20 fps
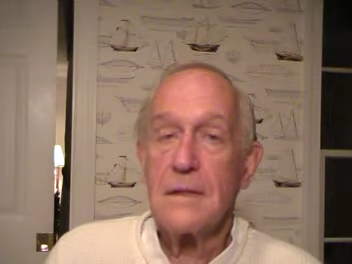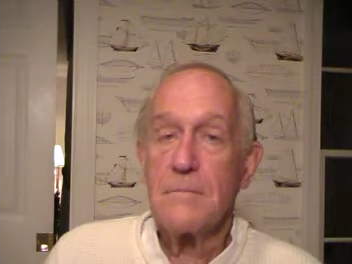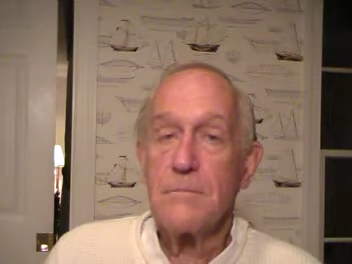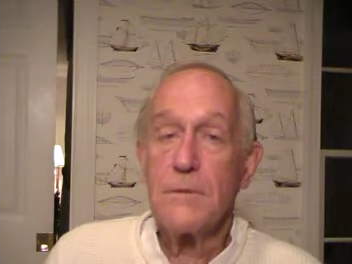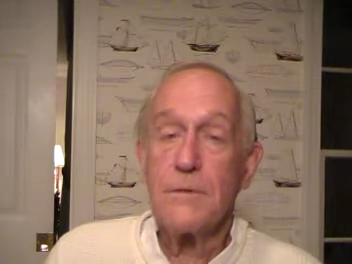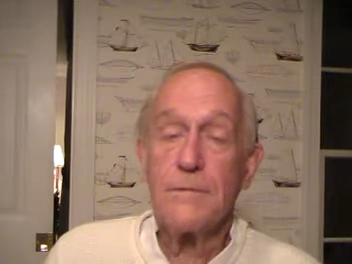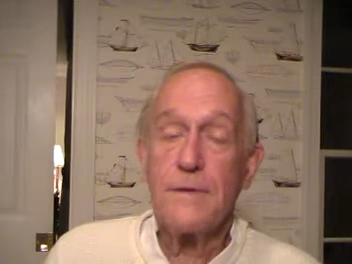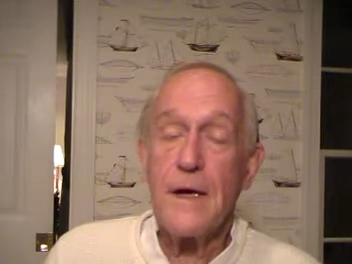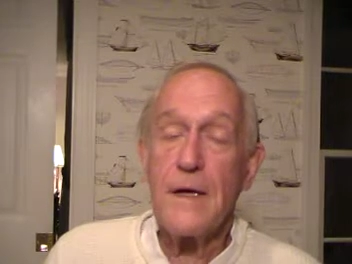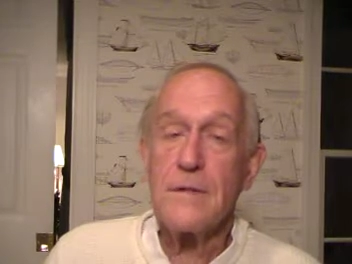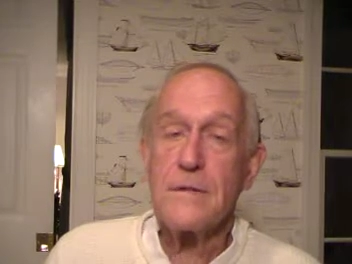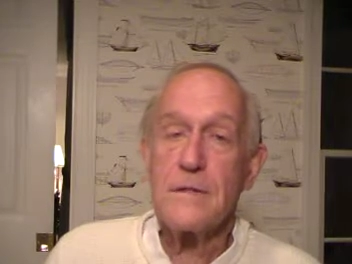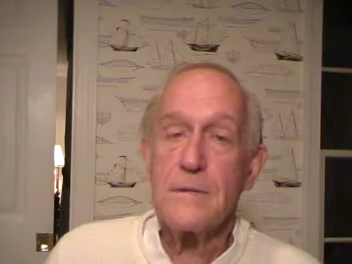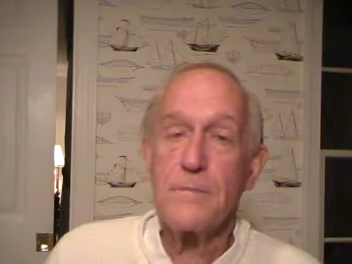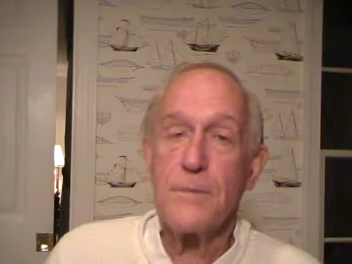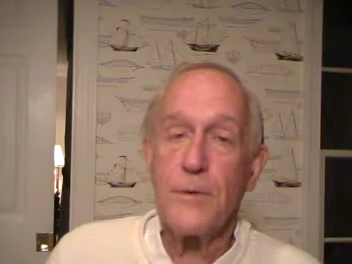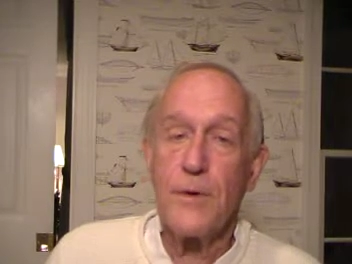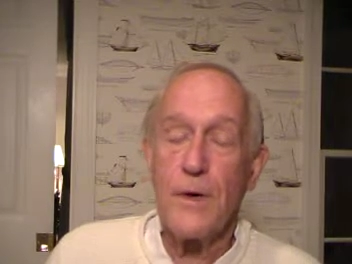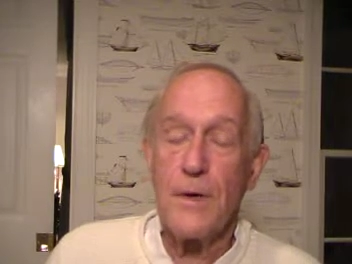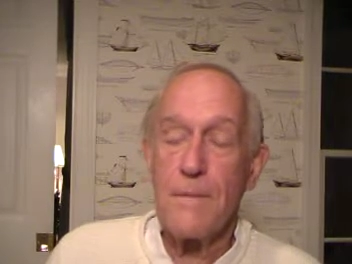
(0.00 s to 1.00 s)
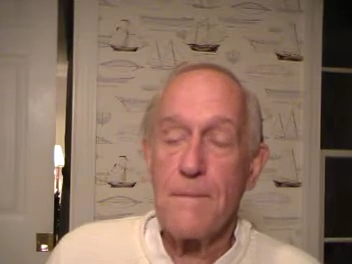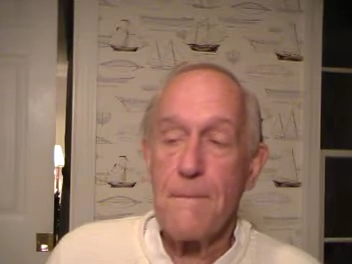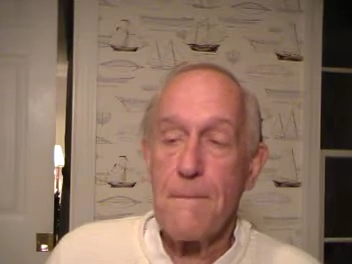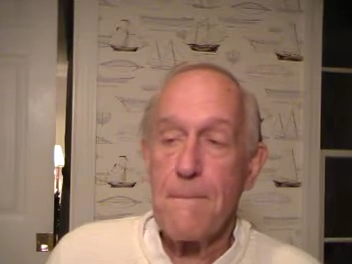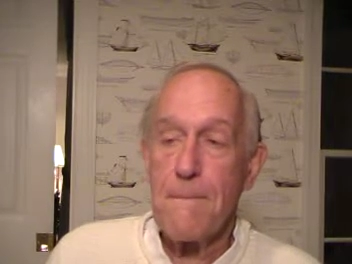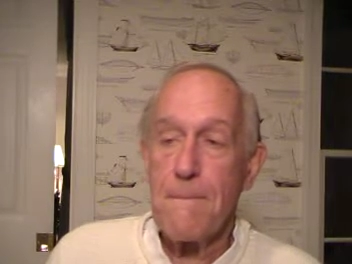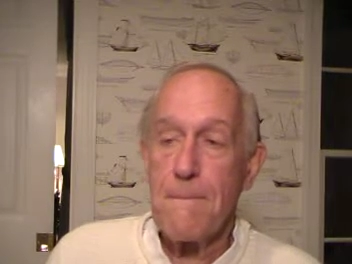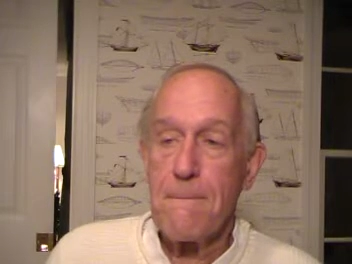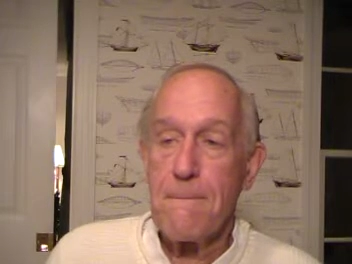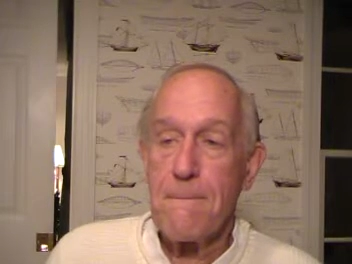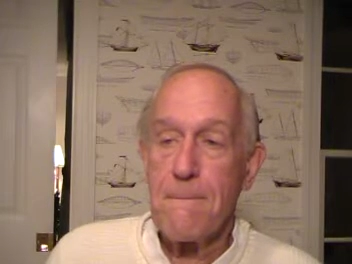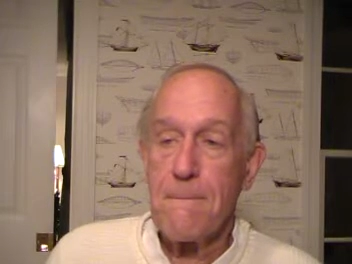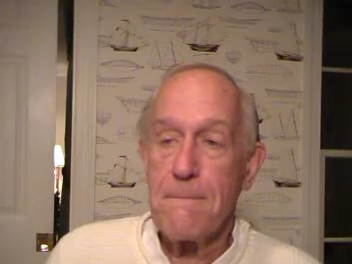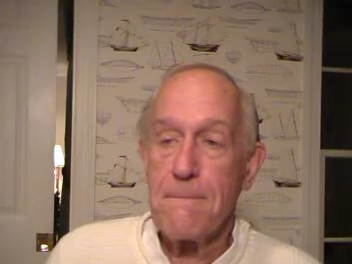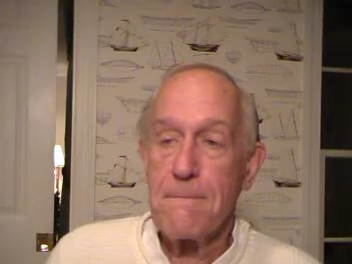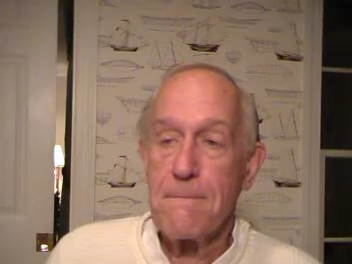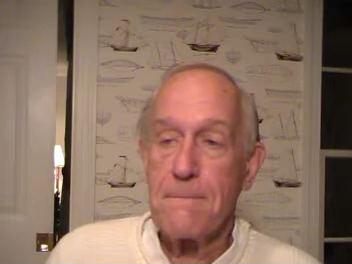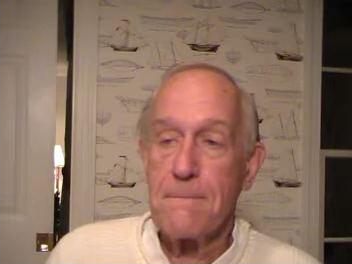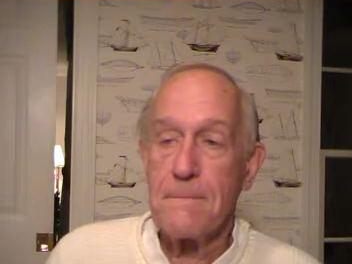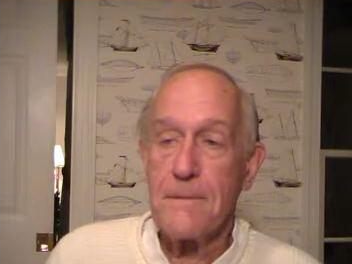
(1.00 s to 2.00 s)
Profound support.
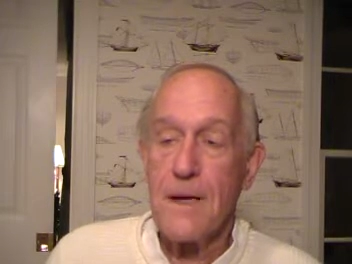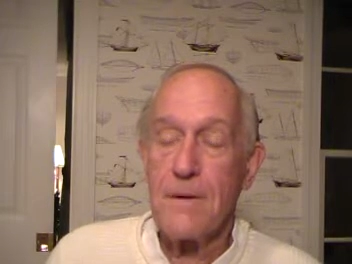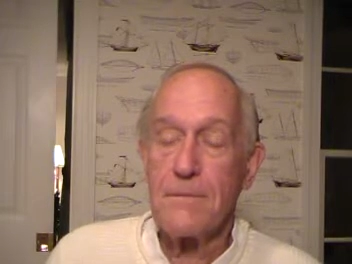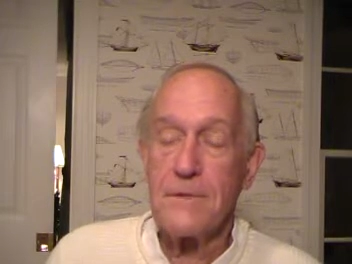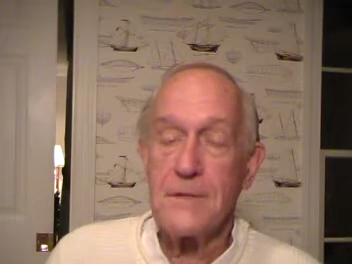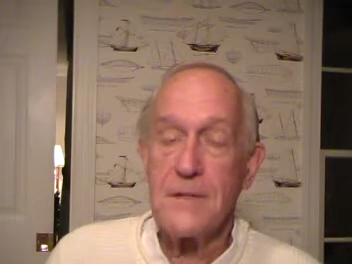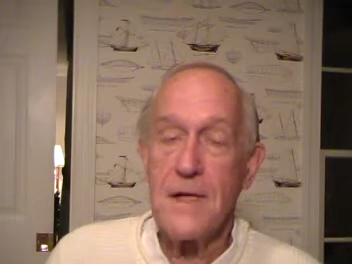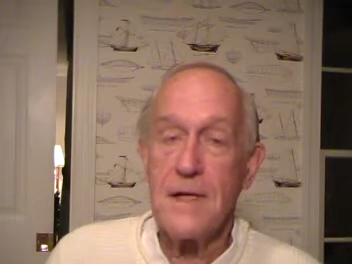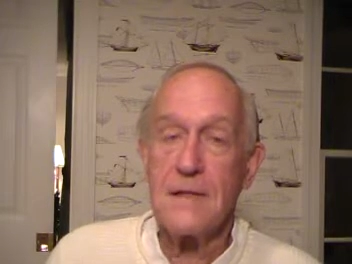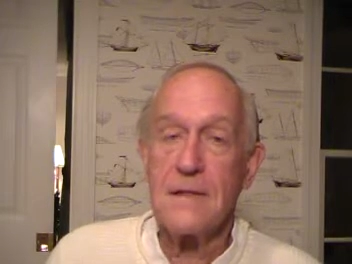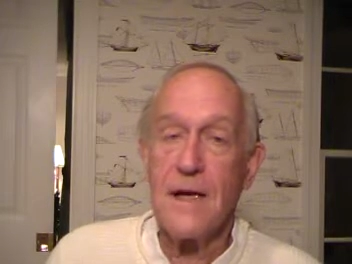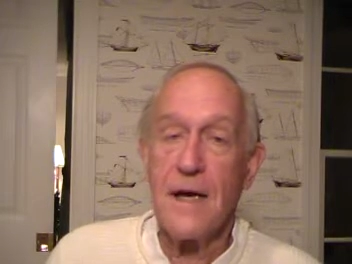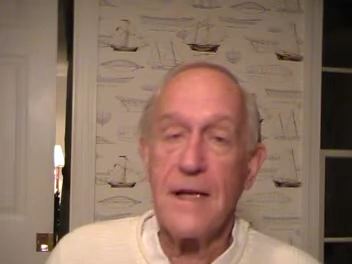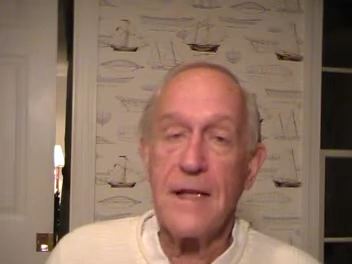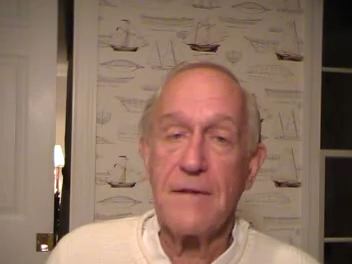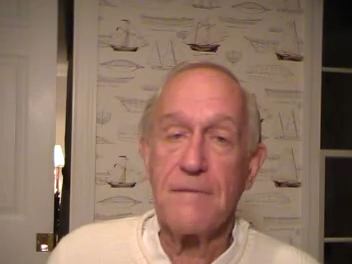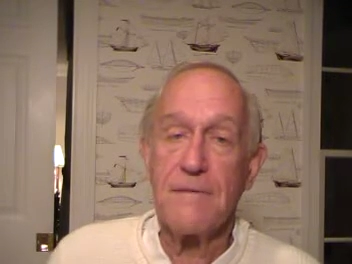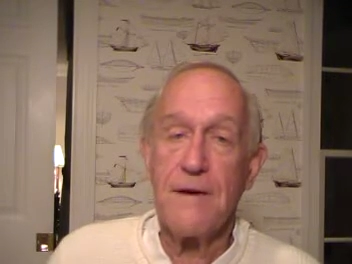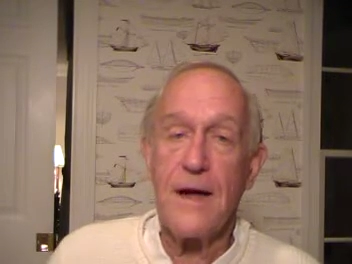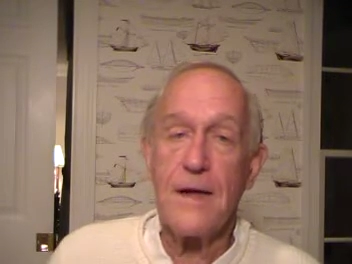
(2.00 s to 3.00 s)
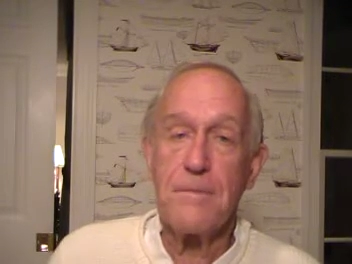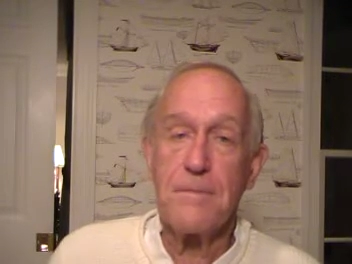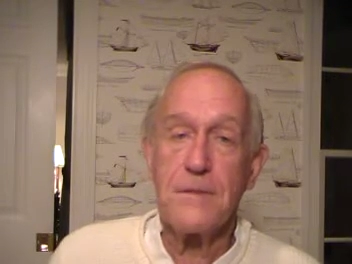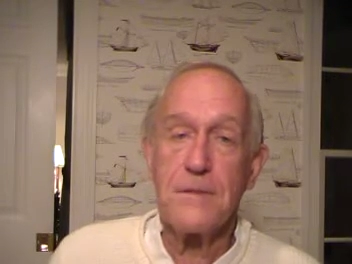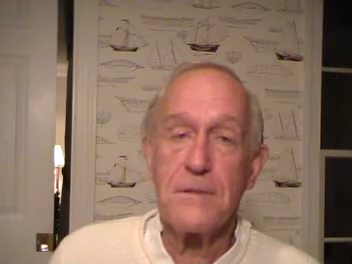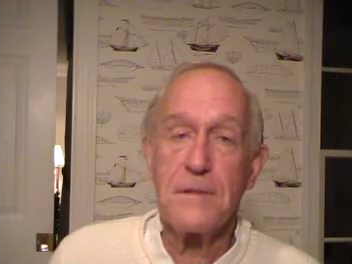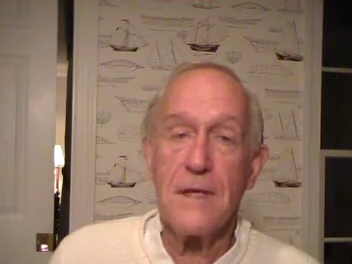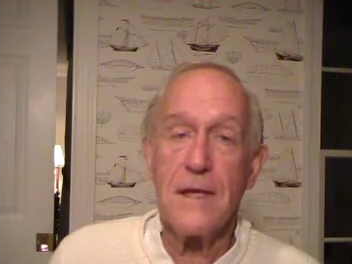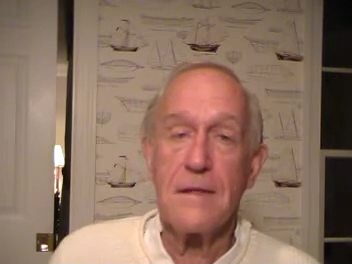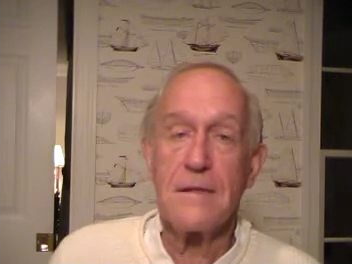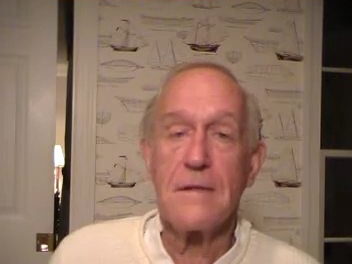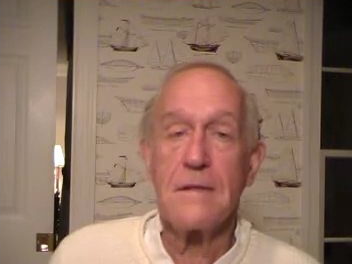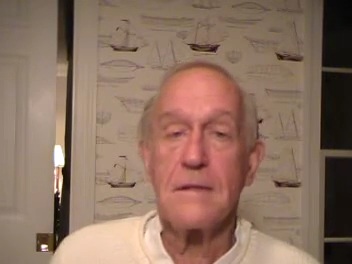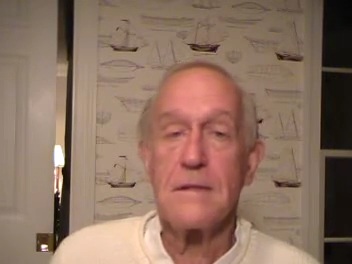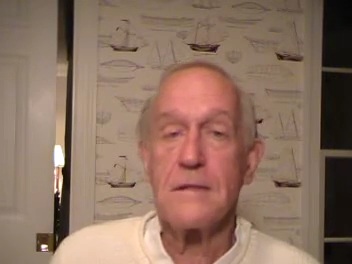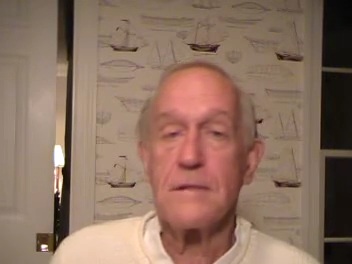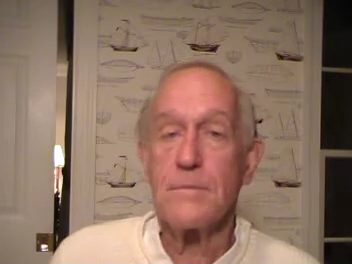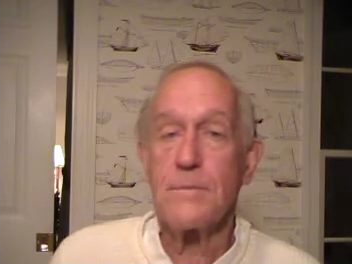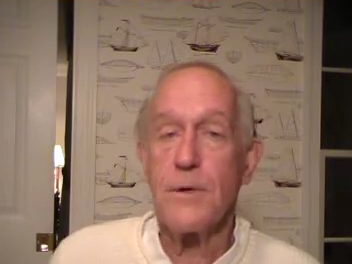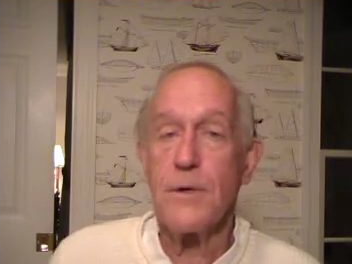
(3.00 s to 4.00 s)
I would say 95%
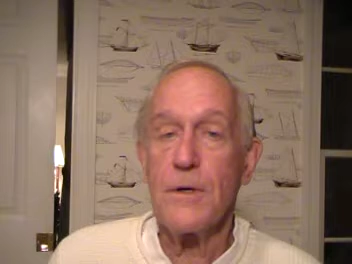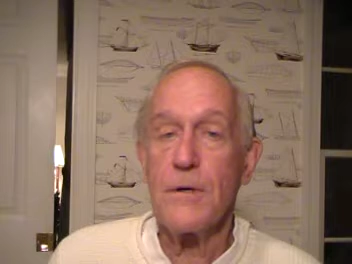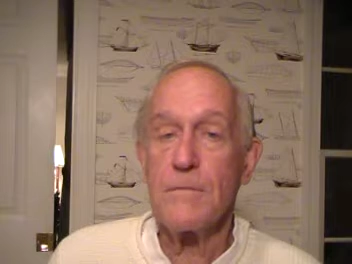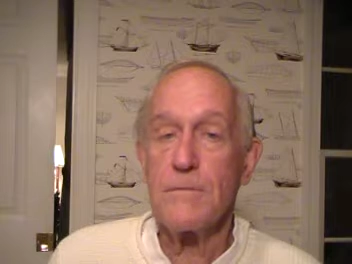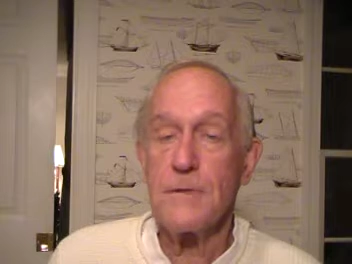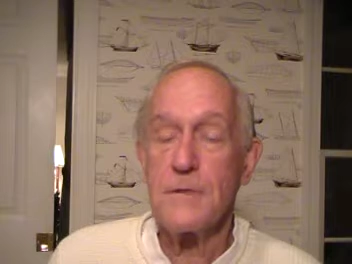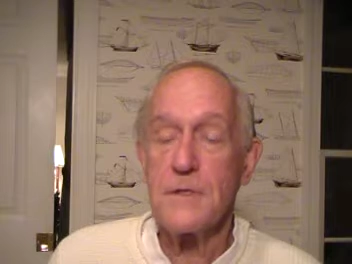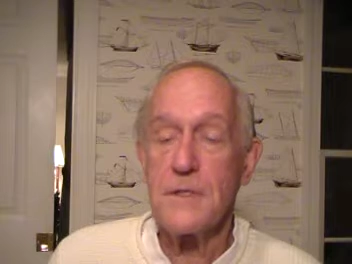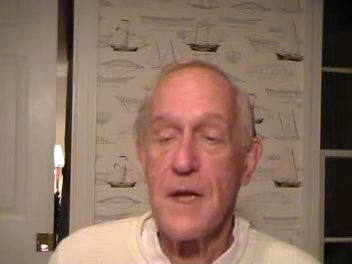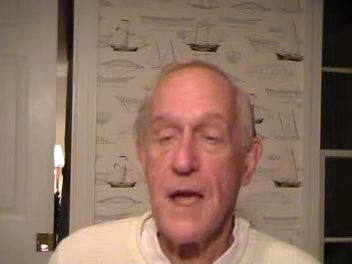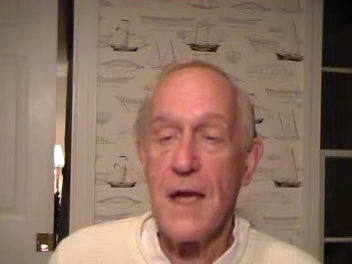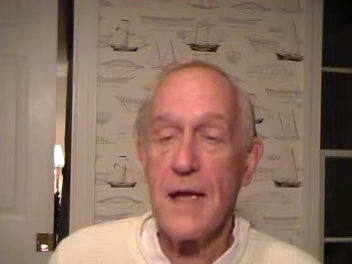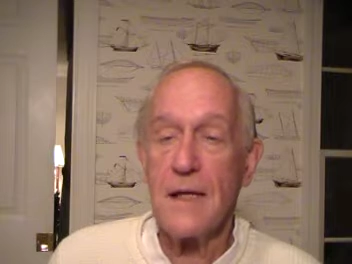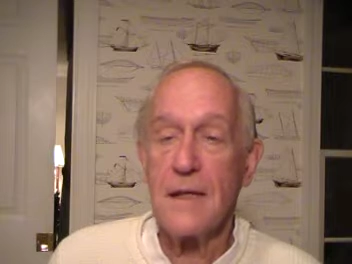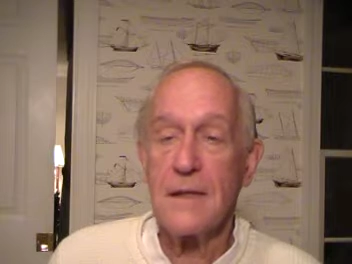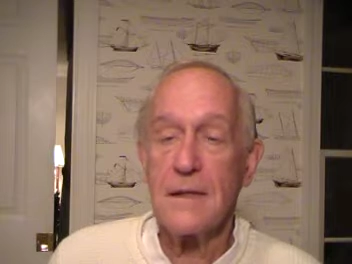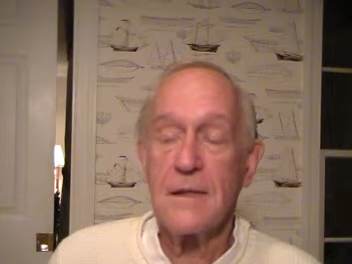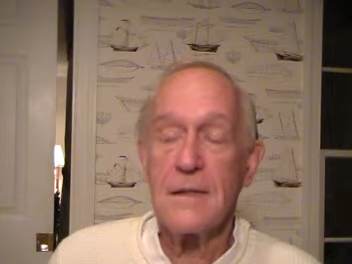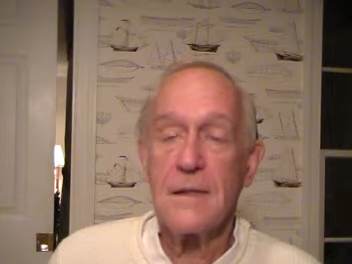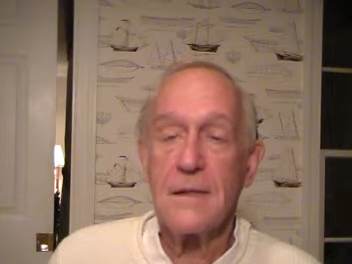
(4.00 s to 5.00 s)
support for Jake